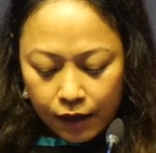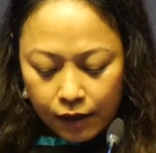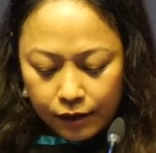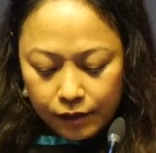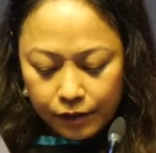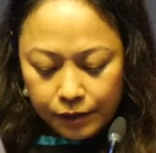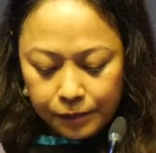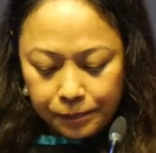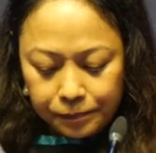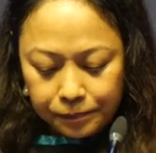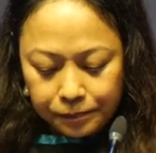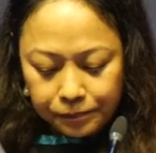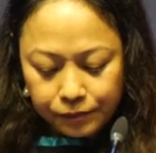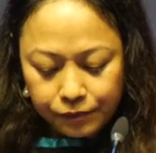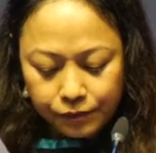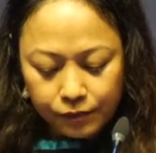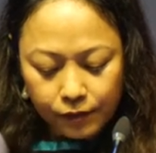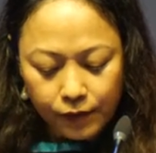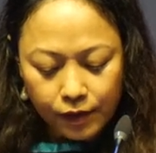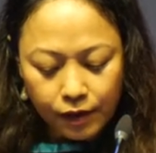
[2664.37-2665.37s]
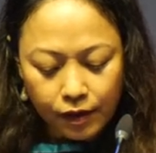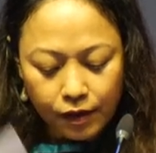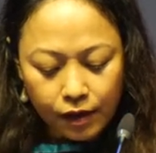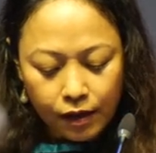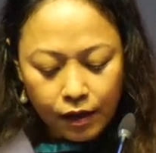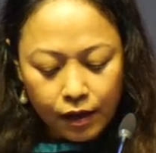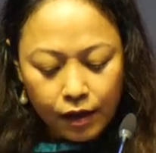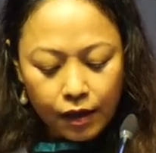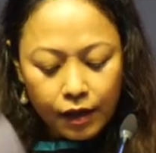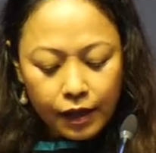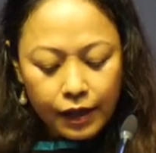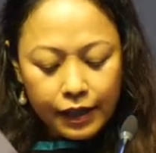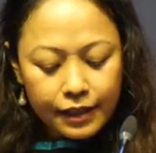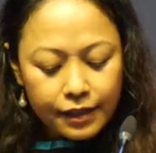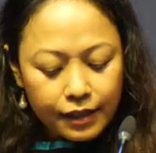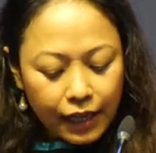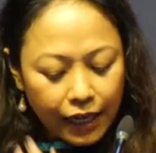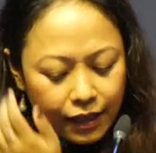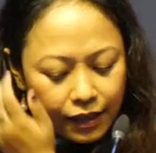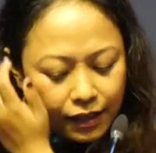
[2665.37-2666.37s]
In
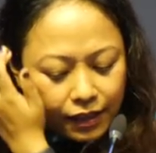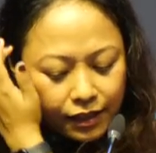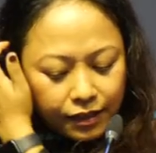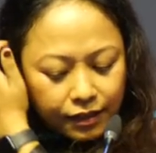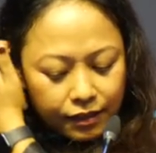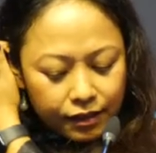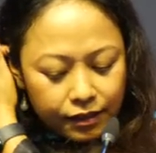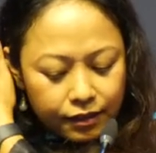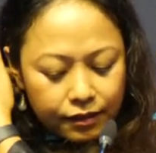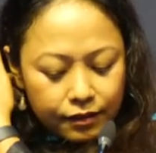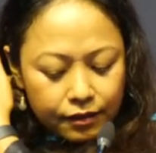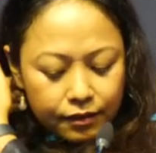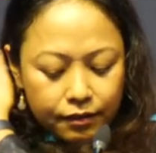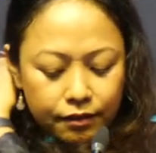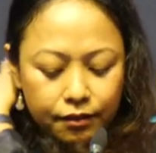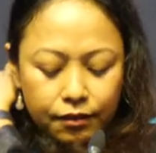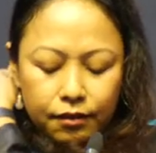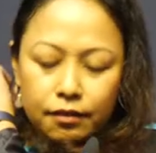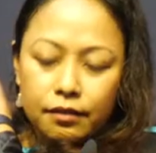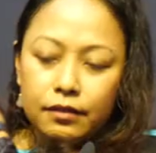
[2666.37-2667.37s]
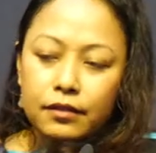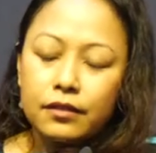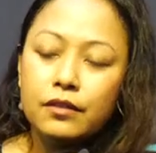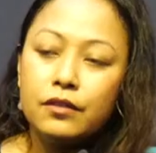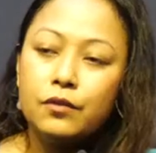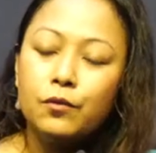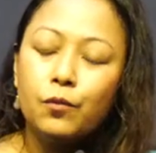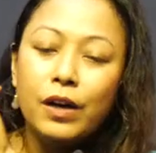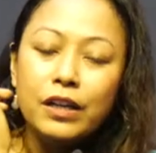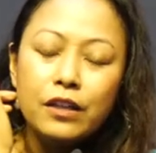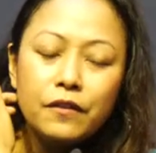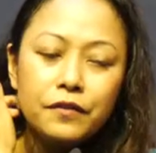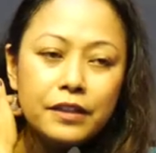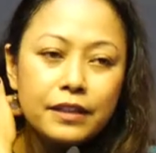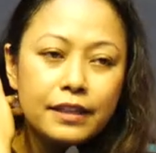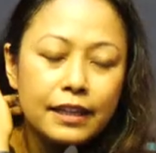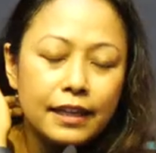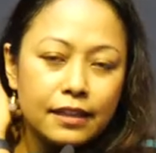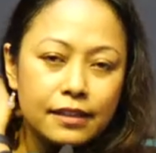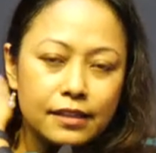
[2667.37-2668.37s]
Nagaland, one of
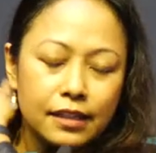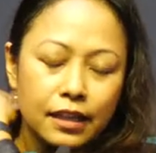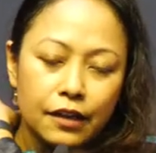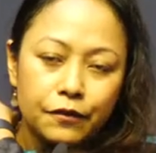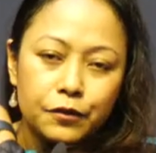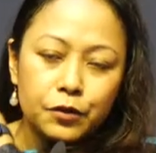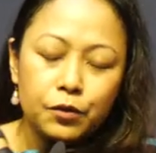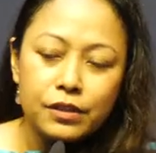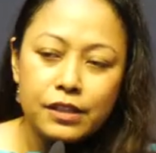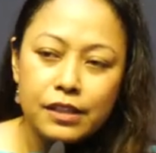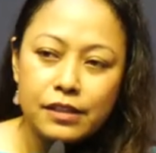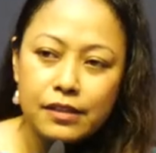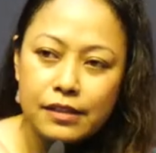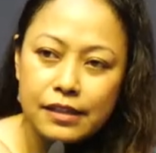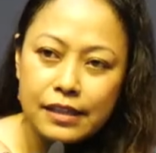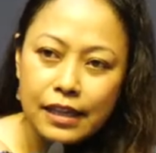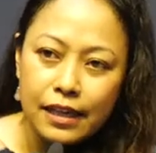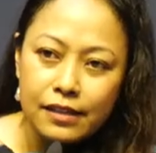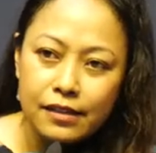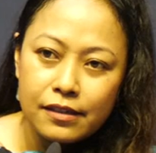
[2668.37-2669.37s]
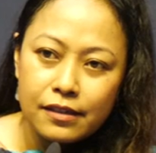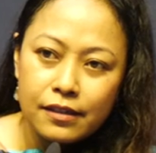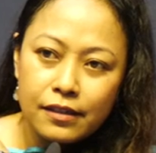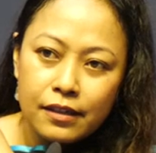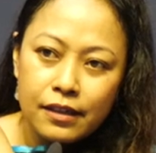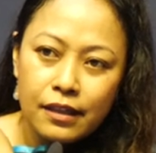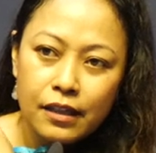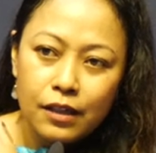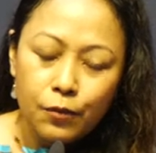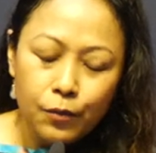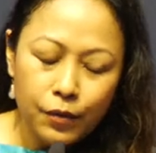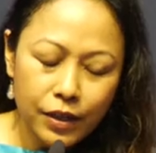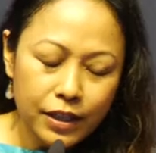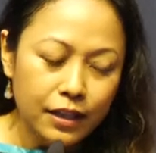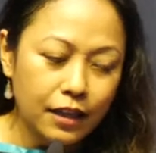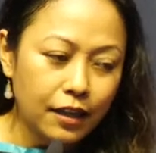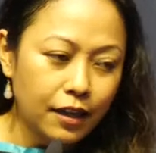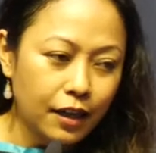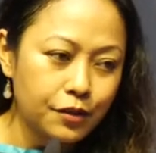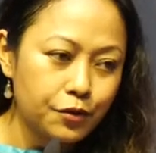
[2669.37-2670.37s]
the things that I've noticed is that in
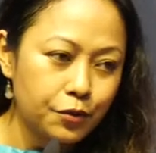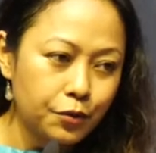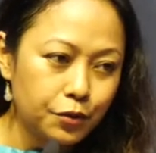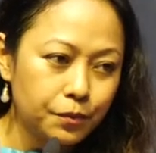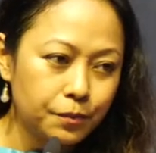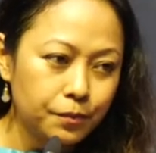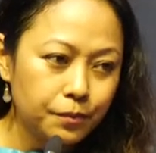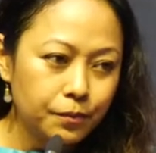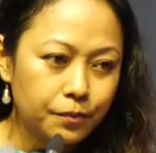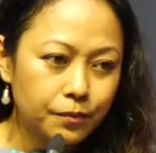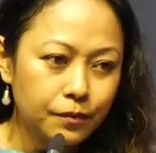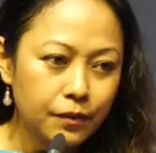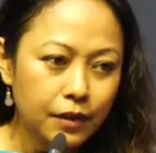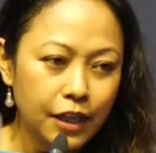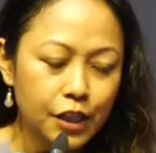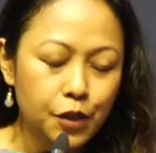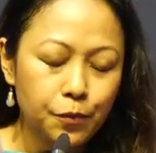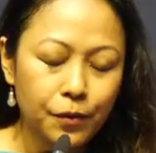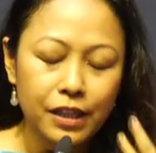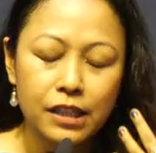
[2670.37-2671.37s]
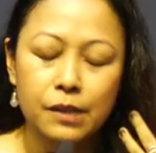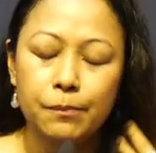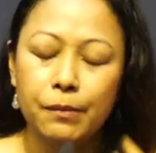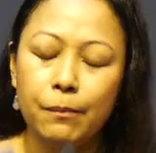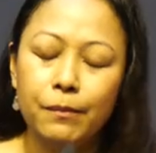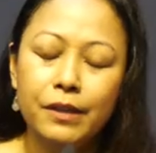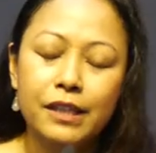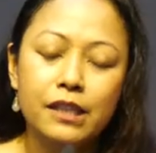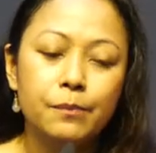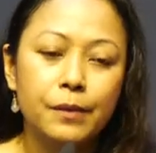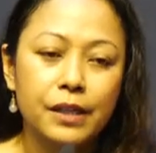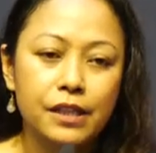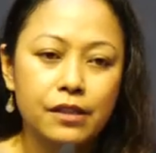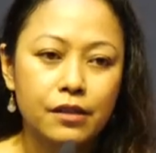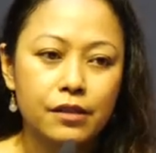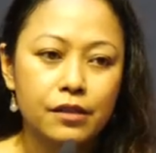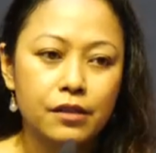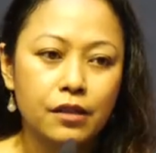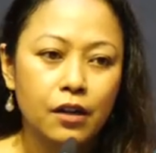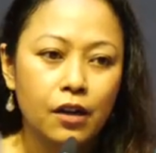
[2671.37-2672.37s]
the classroom, as well in public
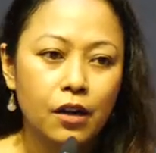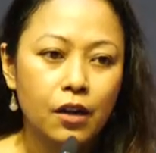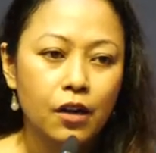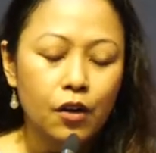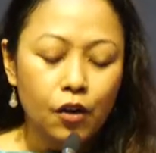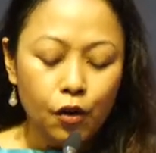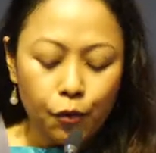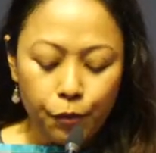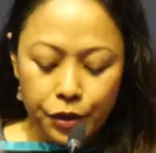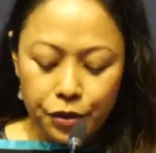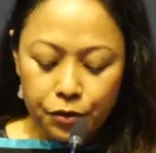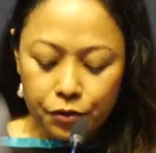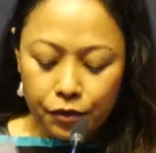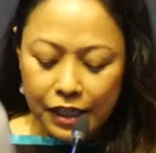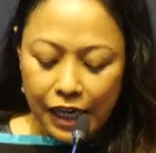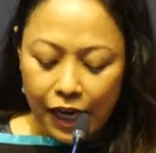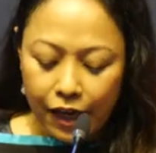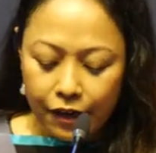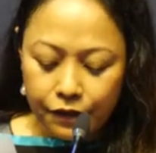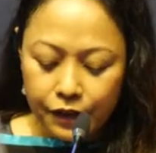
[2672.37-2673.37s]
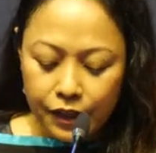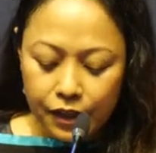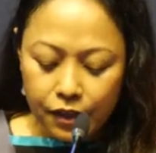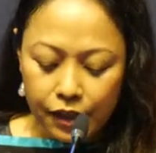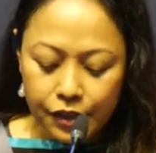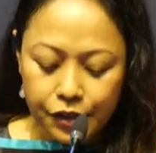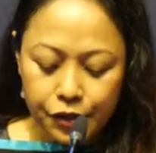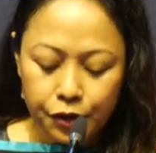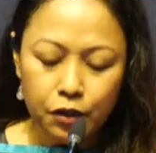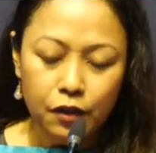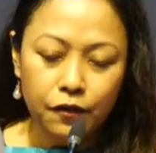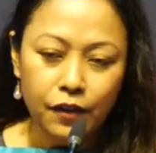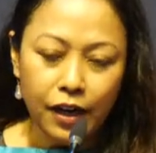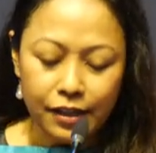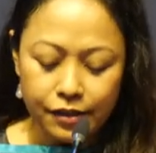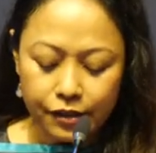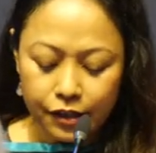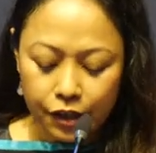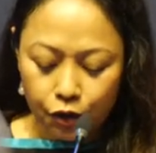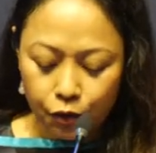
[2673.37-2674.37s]
spaces, we do not have a culture of
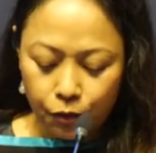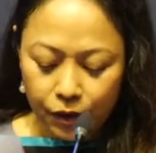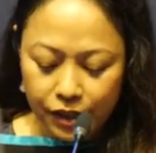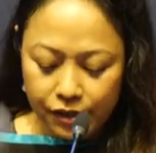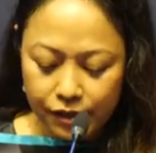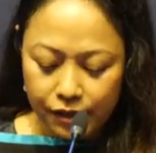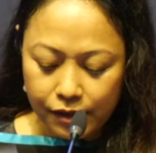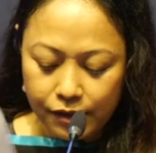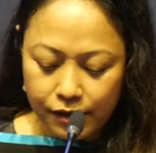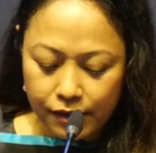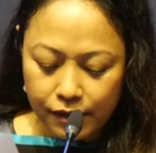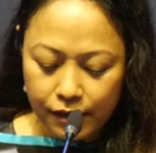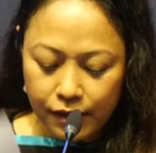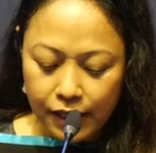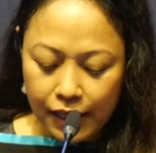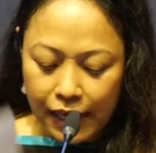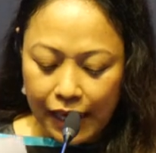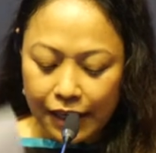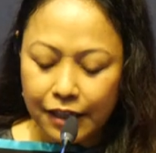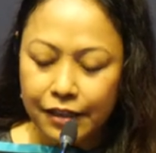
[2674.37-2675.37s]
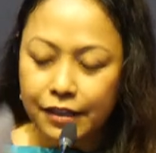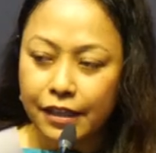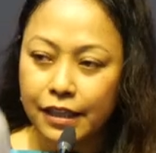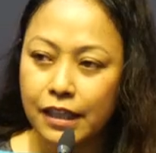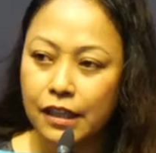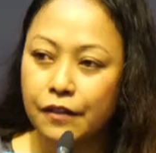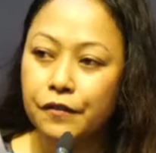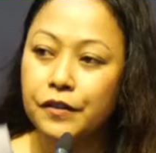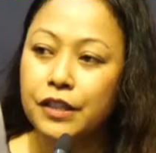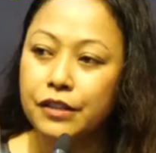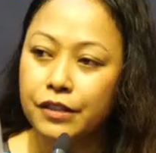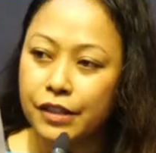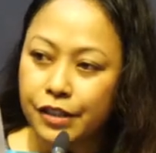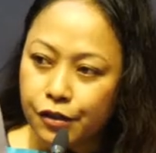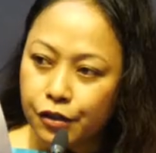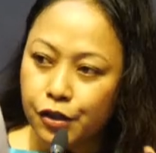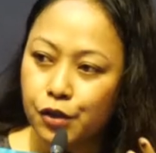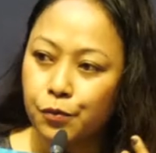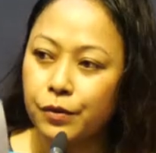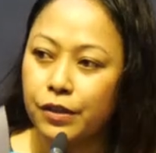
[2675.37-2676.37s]
asking questions. And I think even the
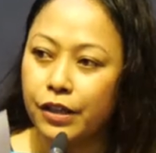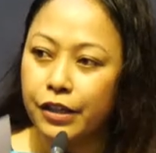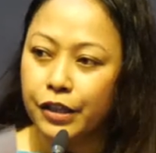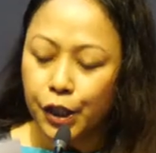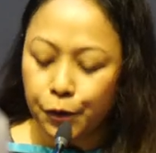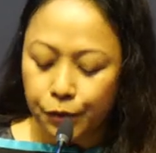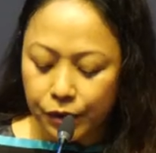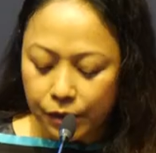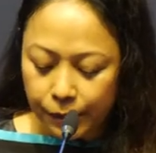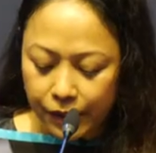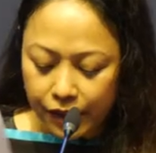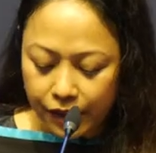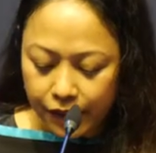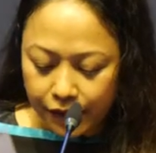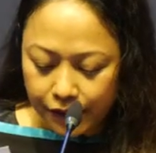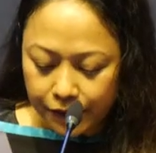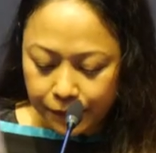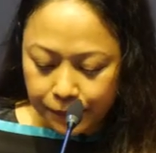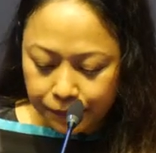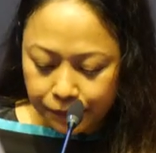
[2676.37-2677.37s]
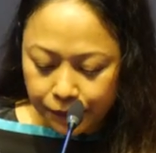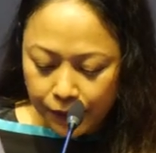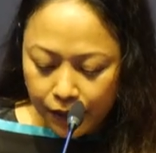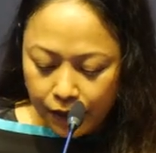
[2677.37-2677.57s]
teachers would agree with me here.